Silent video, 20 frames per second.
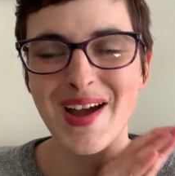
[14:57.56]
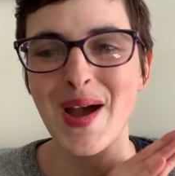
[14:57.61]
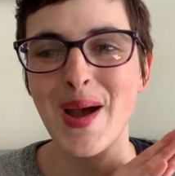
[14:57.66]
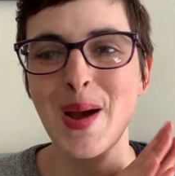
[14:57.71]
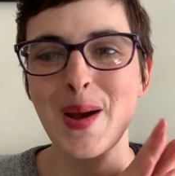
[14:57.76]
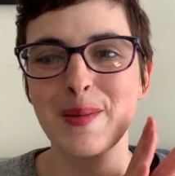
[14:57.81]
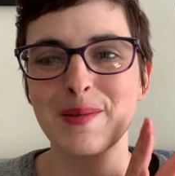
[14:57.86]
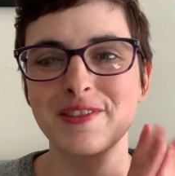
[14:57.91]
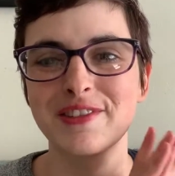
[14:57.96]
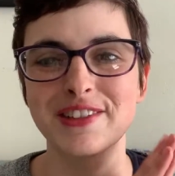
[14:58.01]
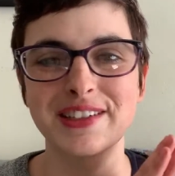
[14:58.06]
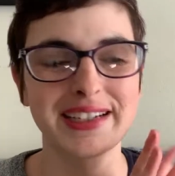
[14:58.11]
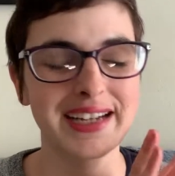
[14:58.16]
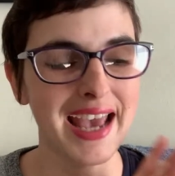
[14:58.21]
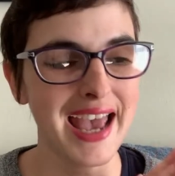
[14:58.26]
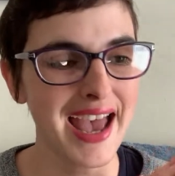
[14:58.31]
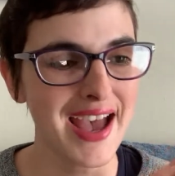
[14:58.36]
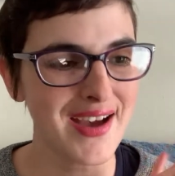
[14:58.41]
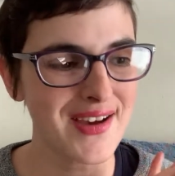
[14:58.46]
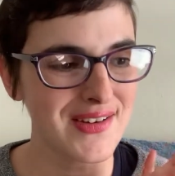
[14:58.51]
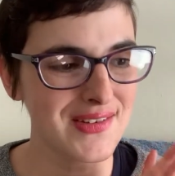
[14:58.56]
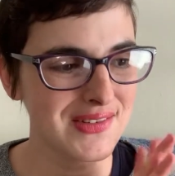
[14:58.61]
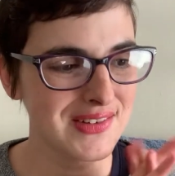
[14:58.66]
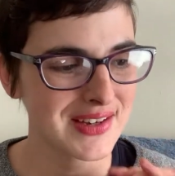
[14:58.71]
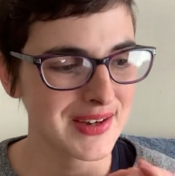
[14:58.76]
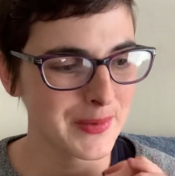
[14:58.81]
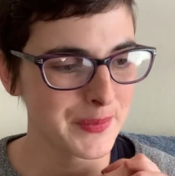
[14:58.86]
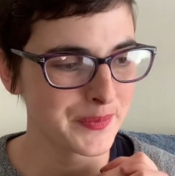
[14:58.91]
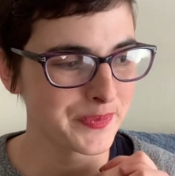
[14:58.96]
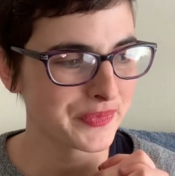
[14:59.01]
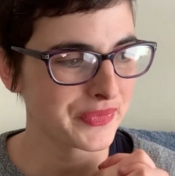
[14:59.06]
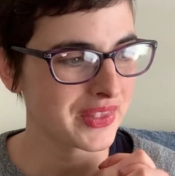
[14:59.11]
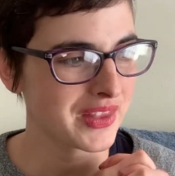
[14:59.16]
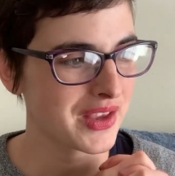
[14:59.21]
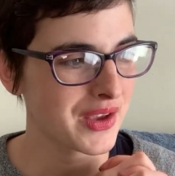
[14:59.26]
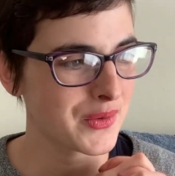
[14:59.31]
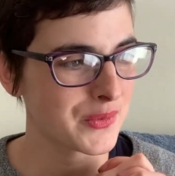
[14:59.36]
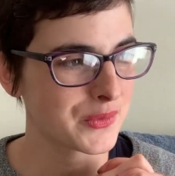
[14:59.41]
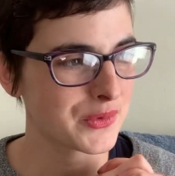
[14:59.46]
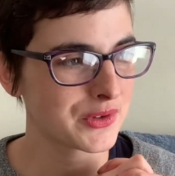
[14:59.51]
for now,
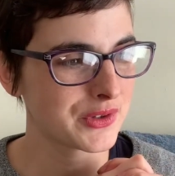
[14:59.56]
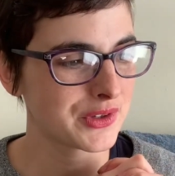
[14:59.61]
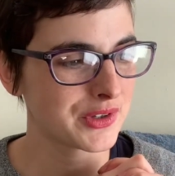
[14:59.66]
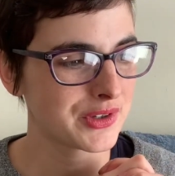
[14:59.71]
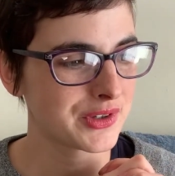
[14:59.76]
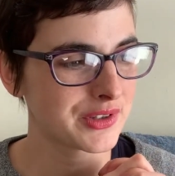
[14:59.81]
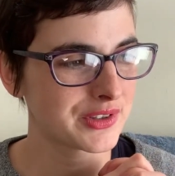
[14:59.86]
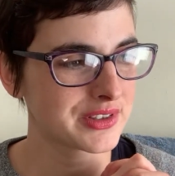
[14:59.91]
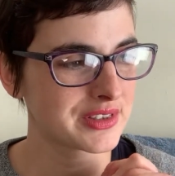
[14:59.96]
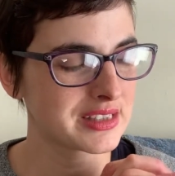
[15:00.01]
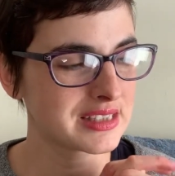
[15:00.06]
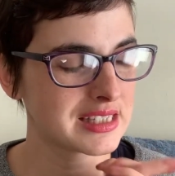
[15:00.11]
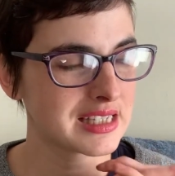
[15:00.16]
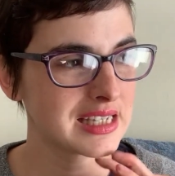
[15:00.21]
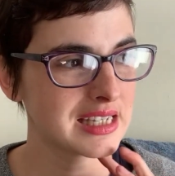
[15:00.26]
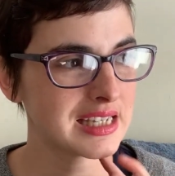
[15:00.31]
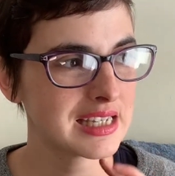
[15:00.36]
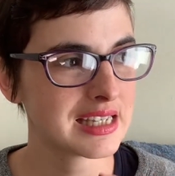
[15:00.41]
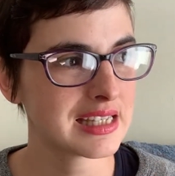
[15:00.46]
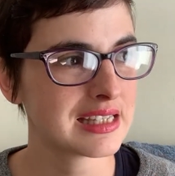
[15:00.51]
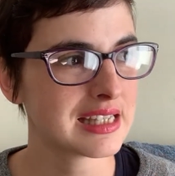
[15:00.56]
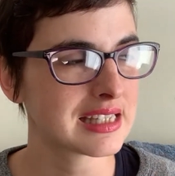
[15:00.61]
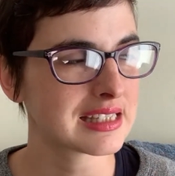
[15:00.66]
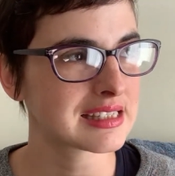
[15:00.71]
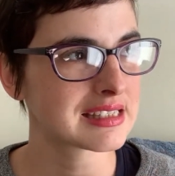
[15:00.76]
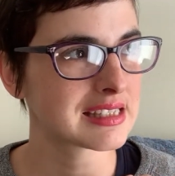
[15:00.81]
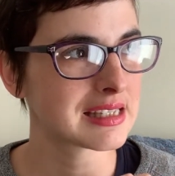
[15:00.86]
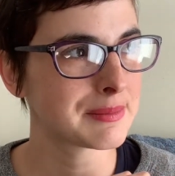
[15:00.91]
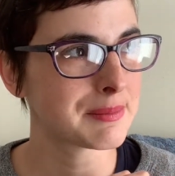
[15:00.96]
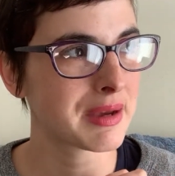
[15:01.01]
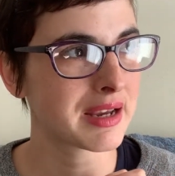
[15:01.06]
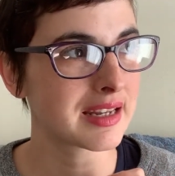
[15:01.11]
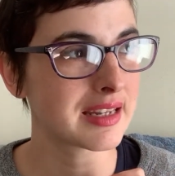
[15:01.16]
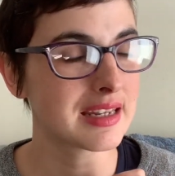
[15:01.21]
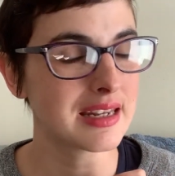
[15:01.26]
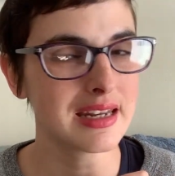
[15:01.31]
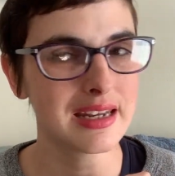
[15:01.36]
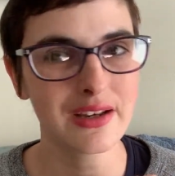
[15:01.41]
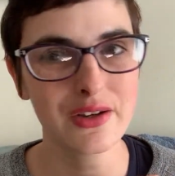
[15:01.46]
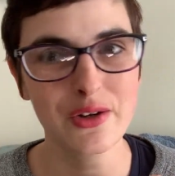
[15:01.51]
we'll see. Let's see, my knitting
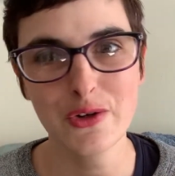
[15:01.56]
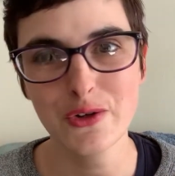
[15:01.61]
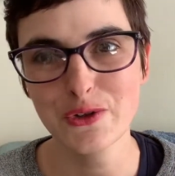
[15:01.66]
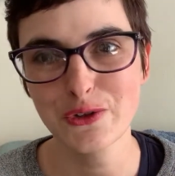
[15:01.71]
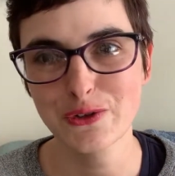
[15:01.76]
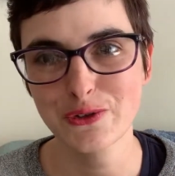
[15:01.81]
goals for